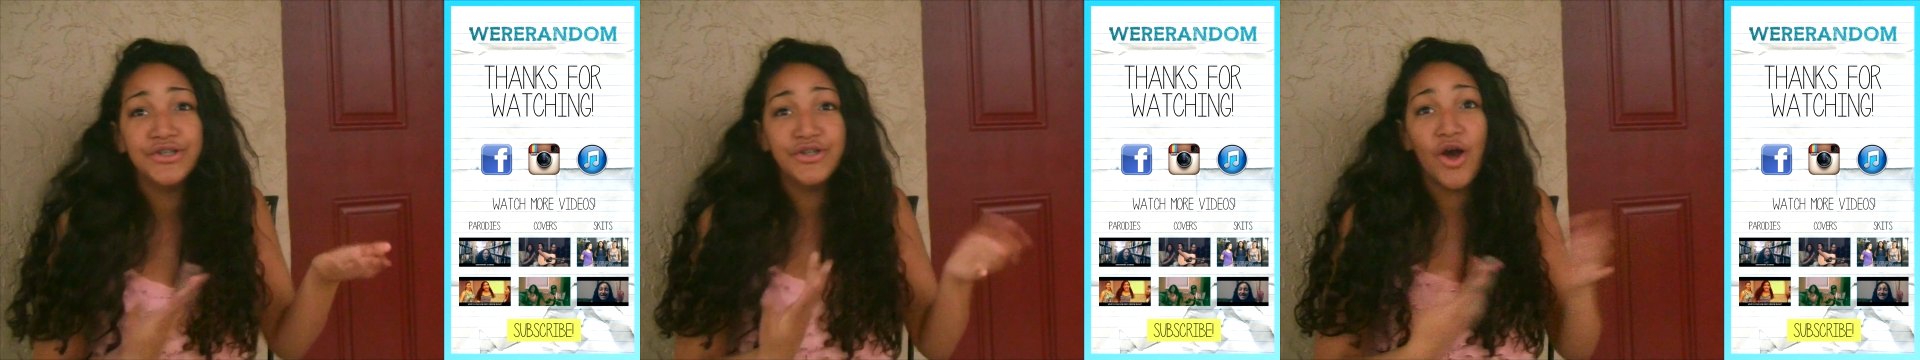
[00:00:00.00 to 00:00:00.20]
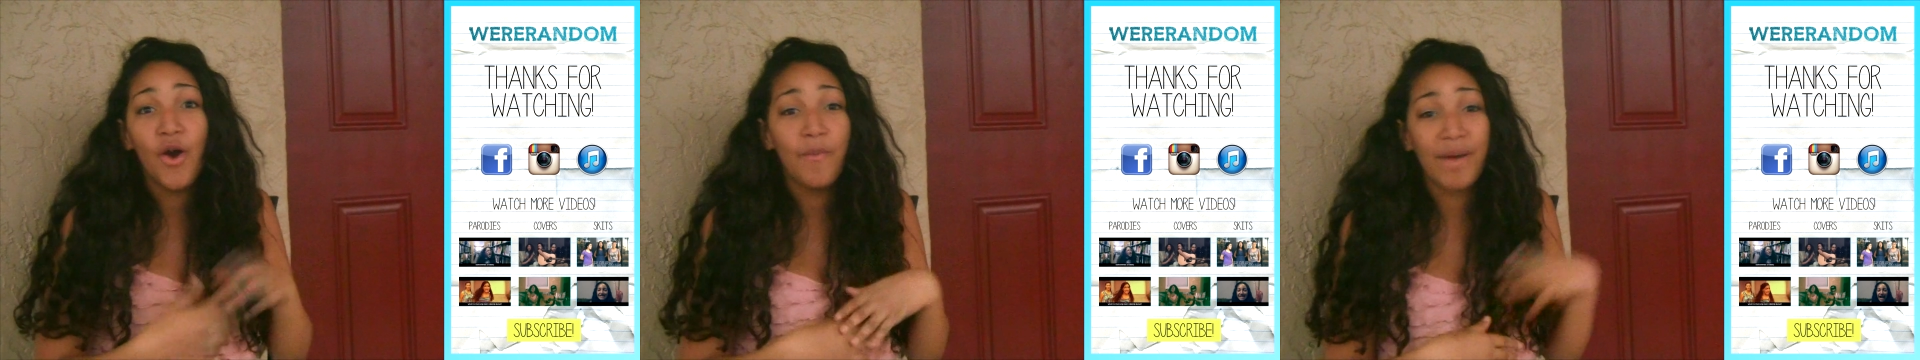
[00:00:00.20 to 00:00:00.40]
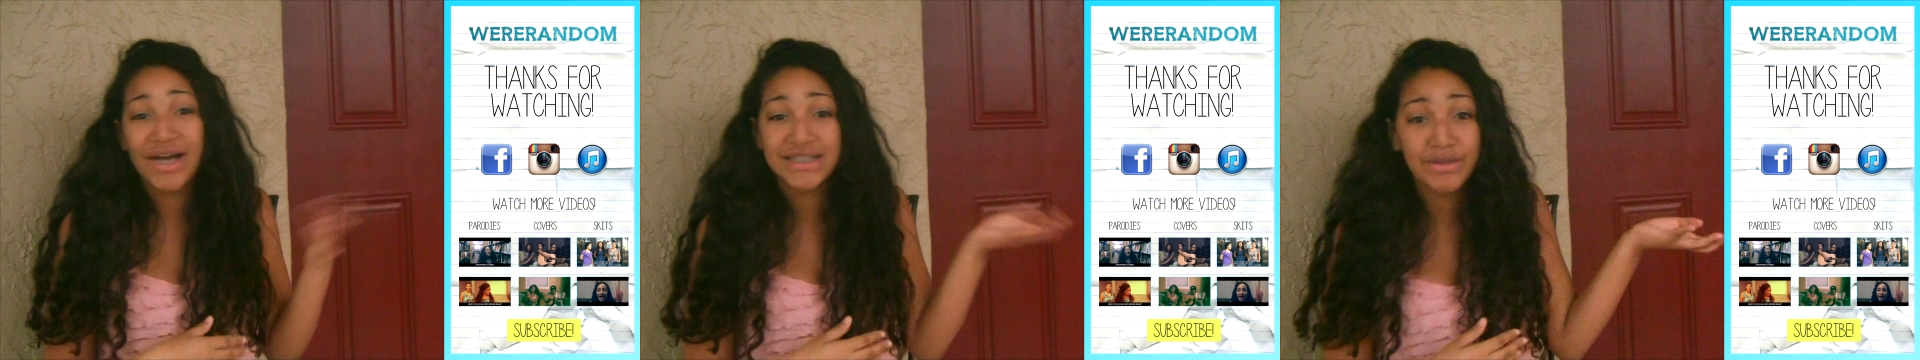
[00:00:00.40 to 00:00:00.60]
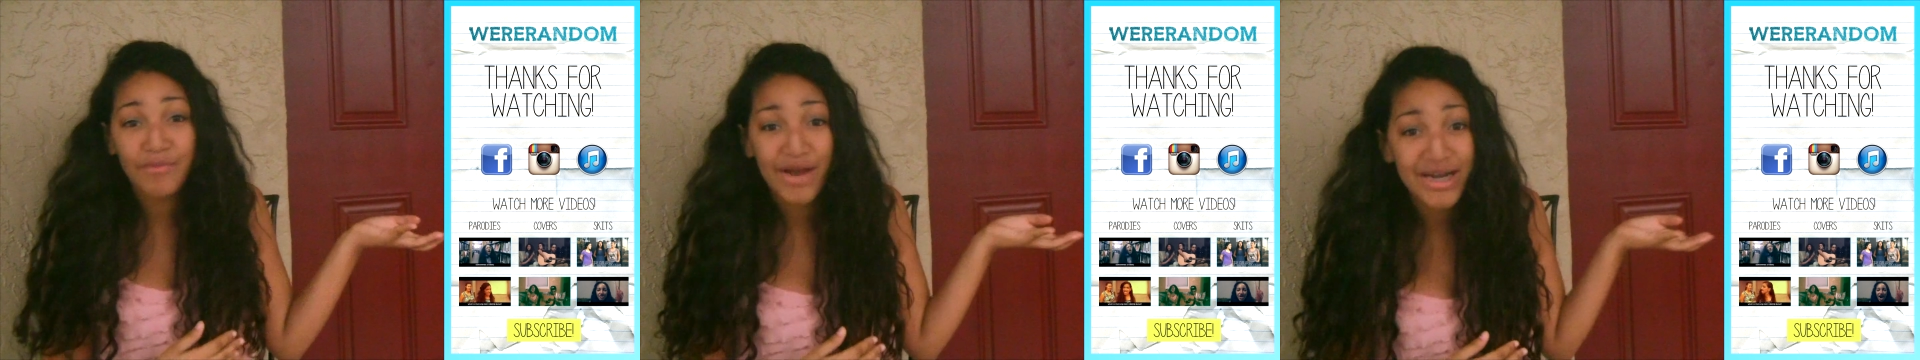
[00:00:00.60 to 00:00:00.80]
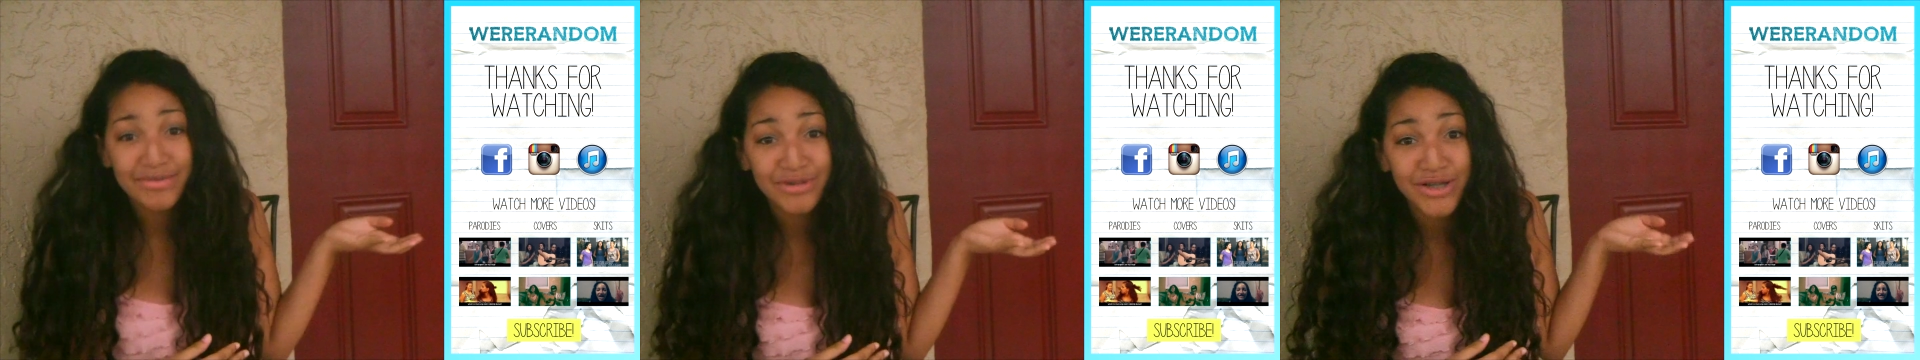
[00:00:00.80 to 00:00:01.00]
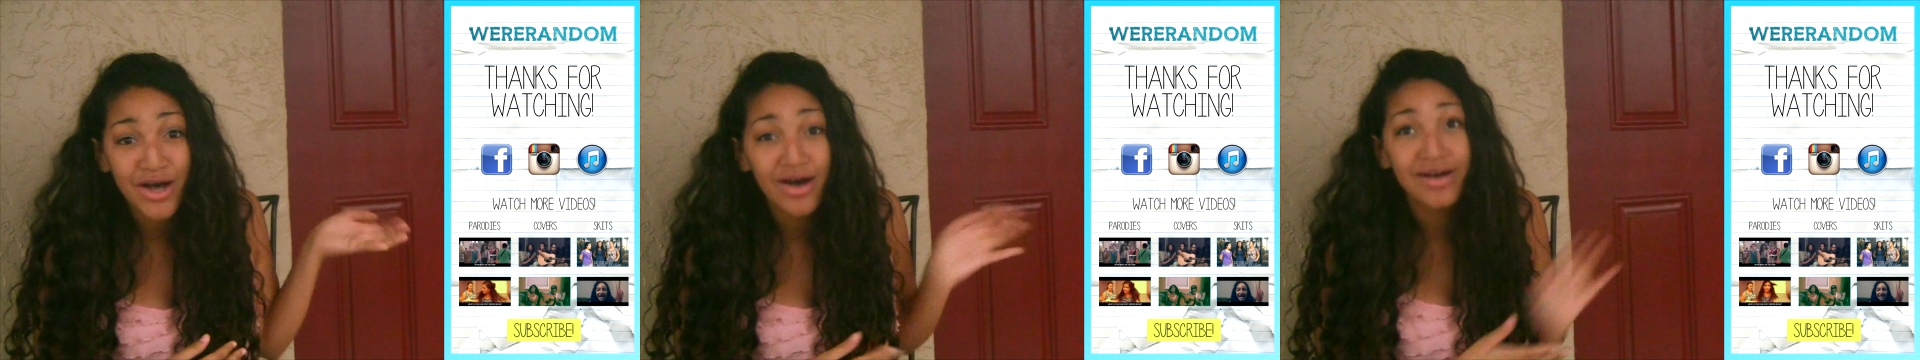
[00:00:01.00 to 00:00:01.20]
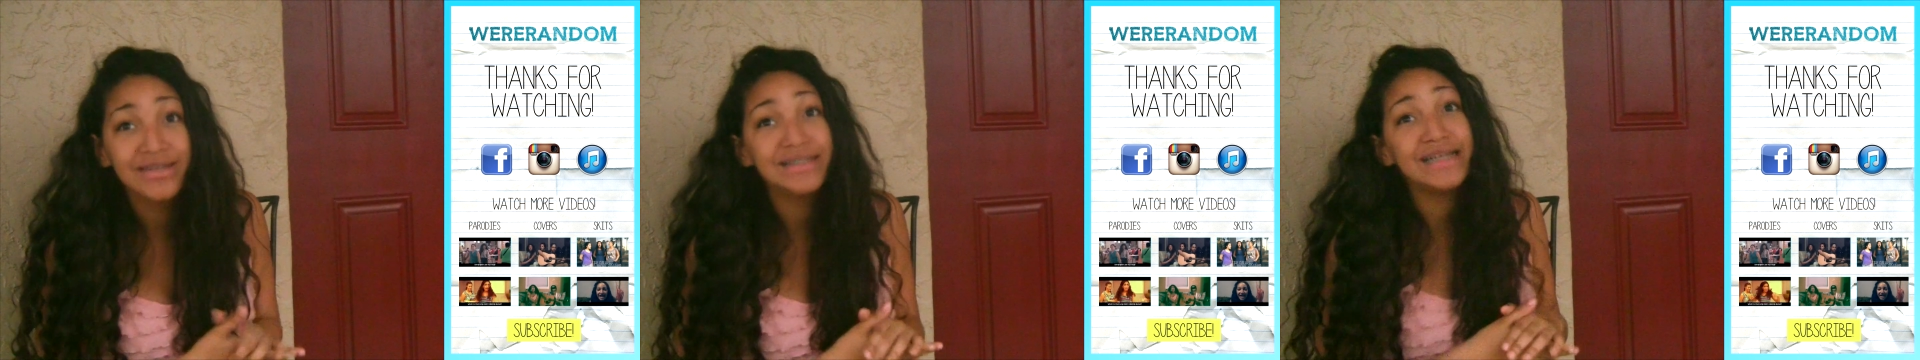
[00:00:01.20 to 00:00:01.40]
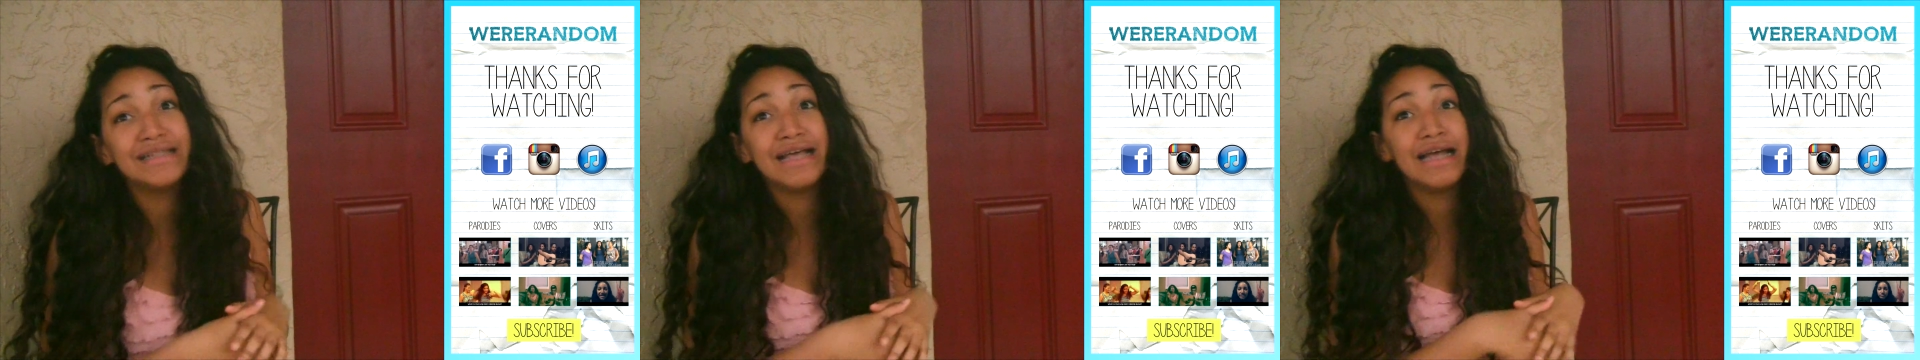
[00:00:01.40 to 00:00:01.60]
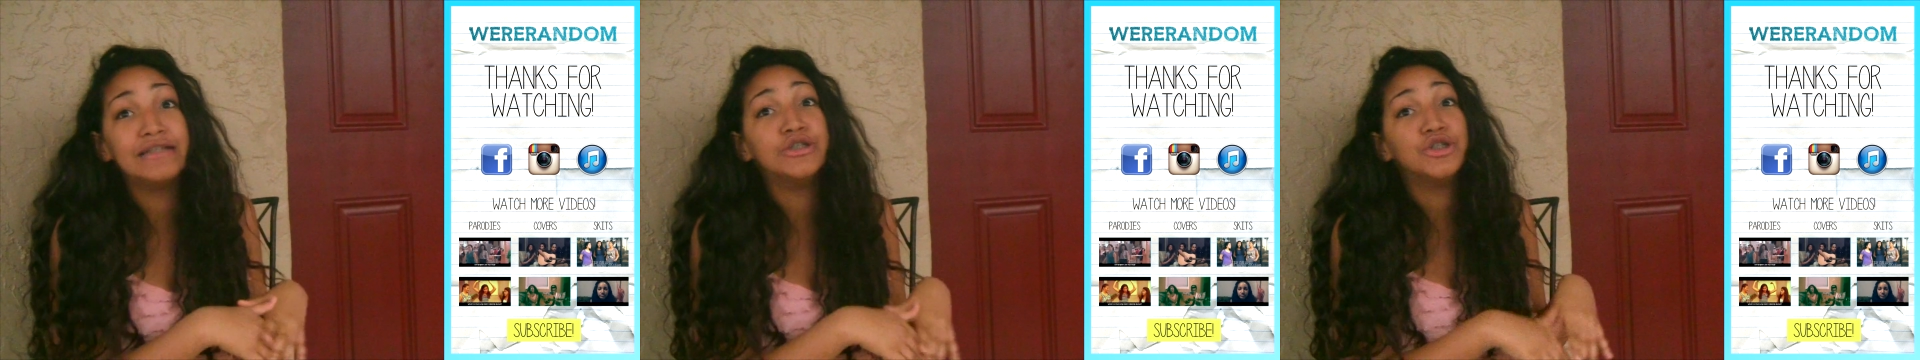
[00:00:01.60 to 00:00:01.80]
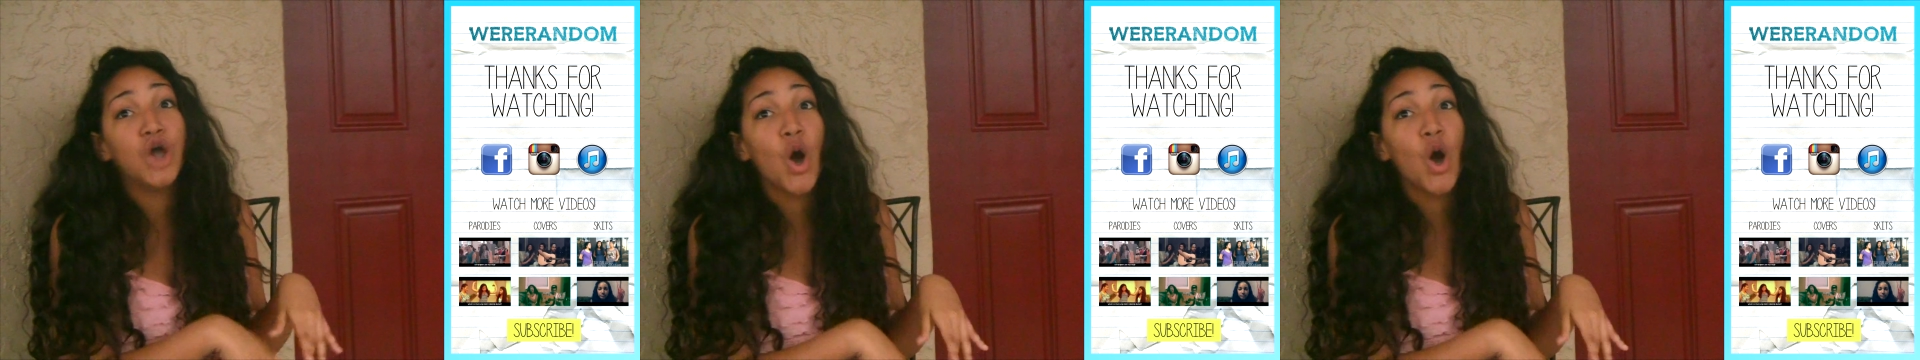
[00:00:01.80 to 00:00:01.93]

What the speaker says: you know, buy some random songs and then,